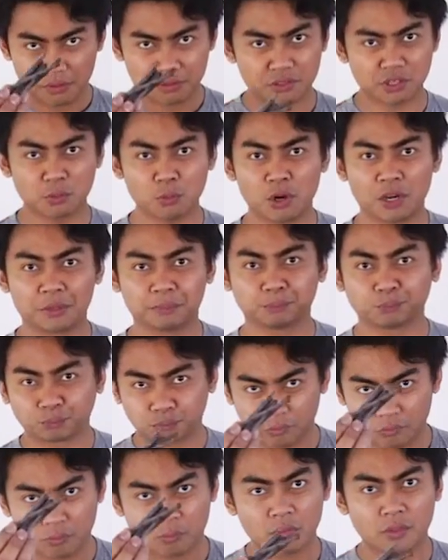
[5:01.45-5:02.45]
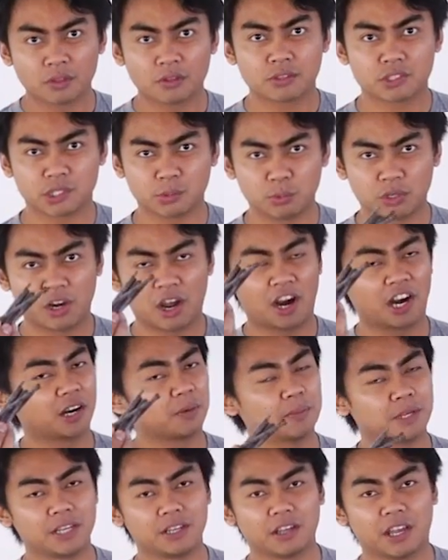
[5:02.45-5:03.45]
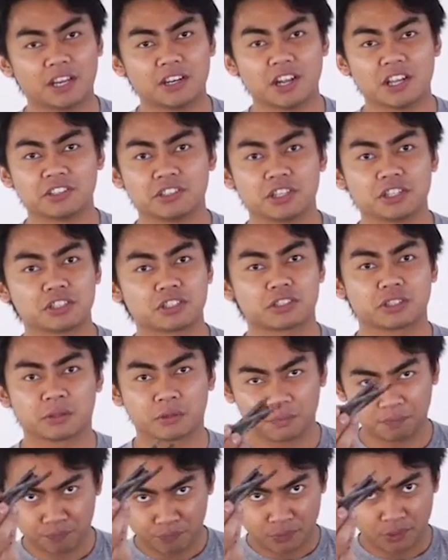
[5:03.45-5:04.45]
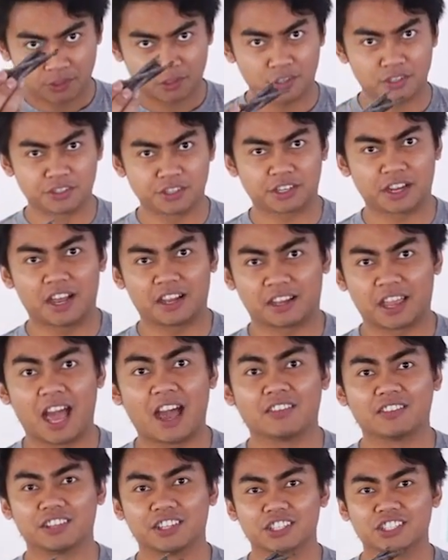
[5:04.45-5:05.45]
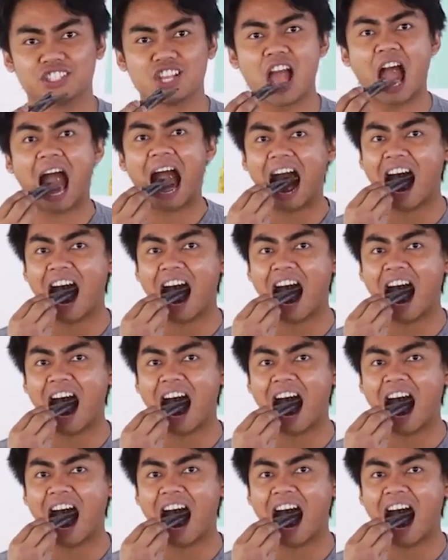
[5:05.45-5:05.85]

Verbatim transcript: Someone, someone hired me a dentist because I got cavities.